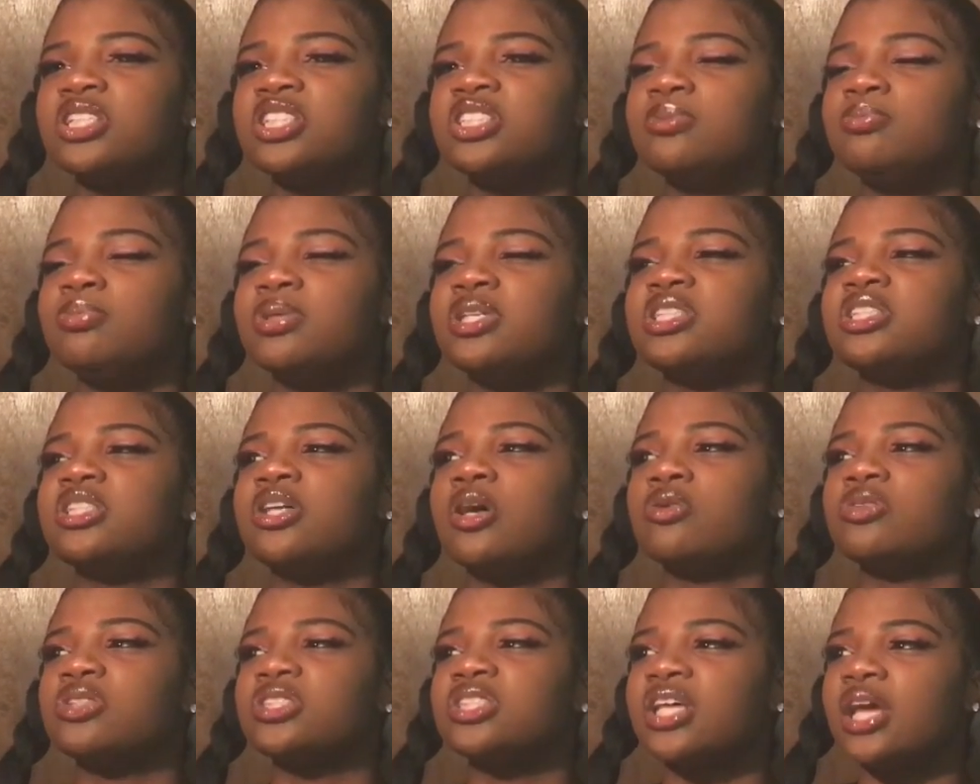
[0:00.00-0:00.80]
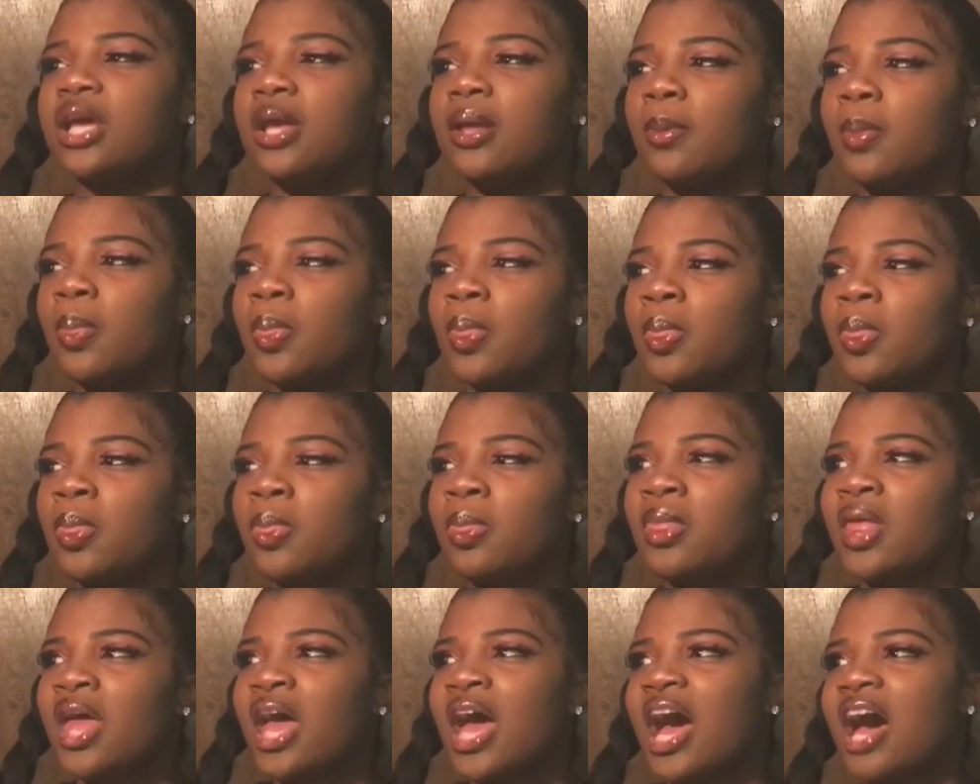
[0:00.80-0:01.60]
This bitch gonna say,
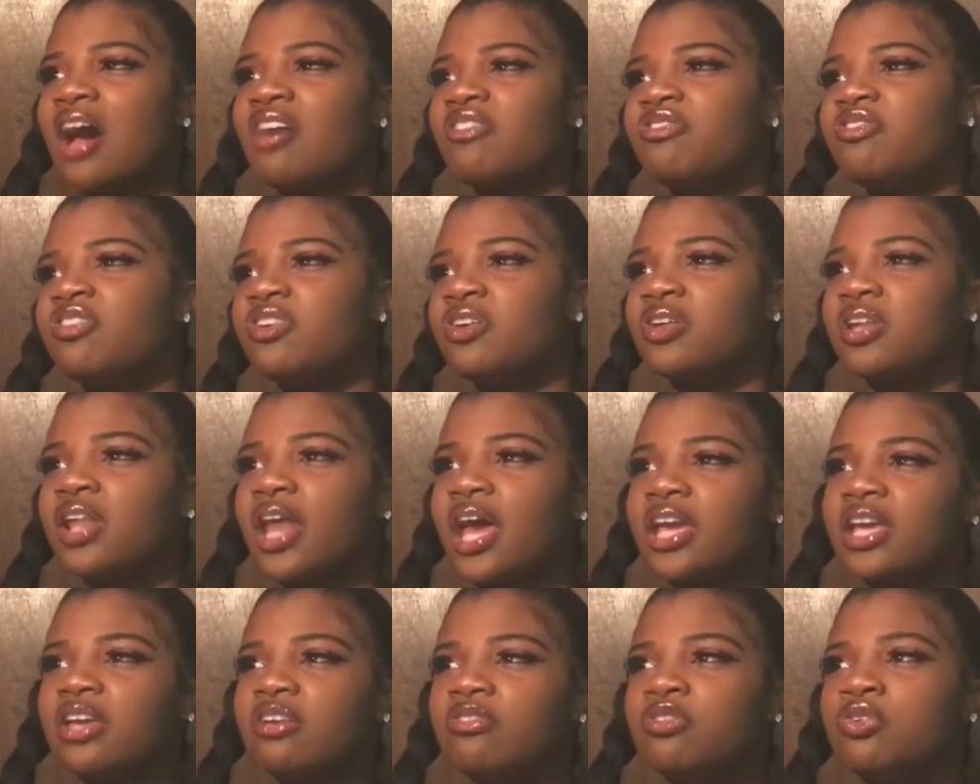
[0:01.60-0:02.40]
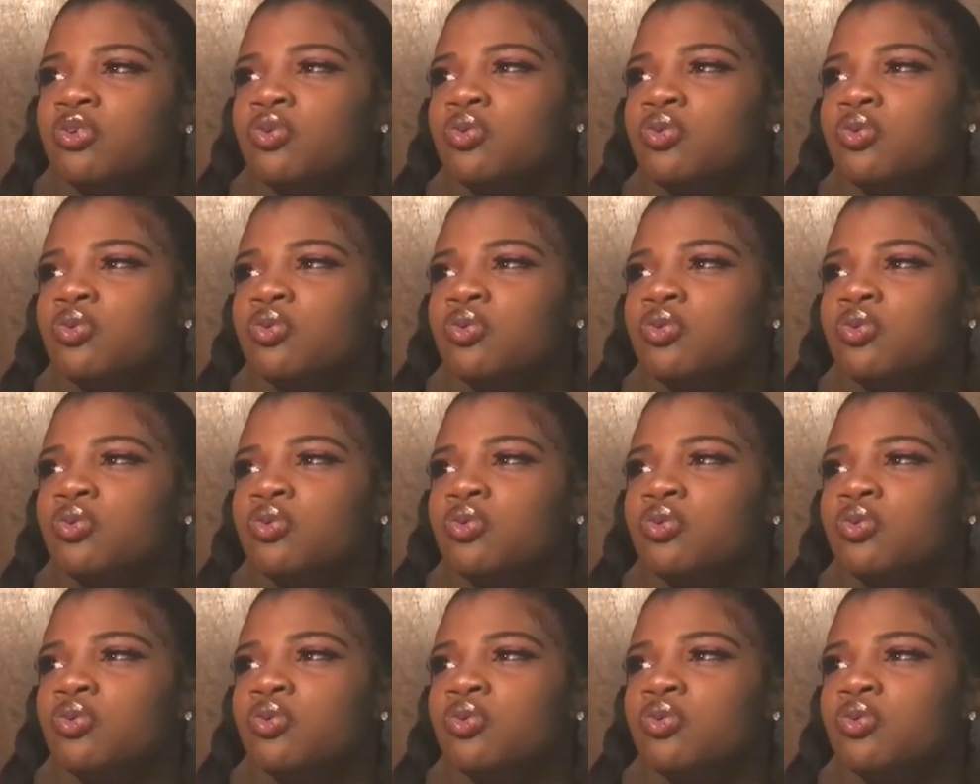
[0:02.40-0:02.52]
I feel like if